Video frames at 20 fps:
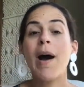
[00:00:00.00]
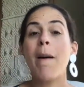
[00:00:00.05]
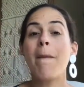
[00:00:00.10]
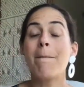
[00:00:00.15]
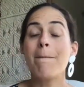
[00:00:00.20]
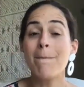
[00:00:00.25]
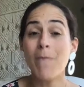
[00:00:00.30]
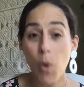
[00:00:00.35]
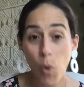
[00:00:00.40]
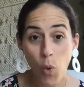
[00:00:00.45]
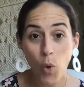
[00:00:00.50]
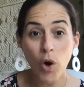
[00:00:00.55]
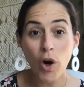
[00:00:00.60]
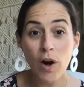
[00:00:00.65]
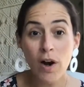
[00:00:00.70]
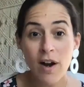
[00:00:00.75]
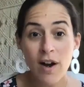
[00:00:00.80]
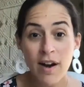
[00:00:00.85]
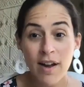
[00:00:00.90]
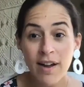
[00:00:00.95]

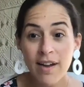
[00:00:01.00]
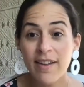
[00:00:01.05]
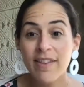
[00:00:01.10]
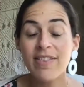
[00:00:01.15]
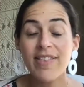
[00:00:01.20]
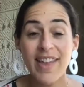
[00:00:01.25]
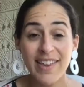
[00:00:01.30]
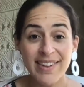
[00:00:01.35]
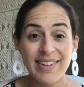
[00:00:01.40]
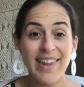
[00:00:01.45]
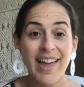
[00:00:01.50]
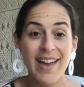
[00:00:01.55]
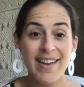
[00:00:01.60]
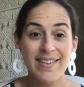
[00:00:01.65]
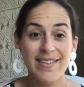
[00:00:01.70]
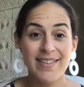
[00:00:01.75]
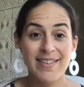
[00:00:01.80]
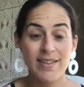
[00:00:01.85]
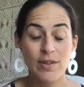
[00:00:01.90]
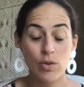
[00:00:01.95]
more than
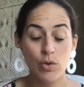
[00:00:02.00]
less.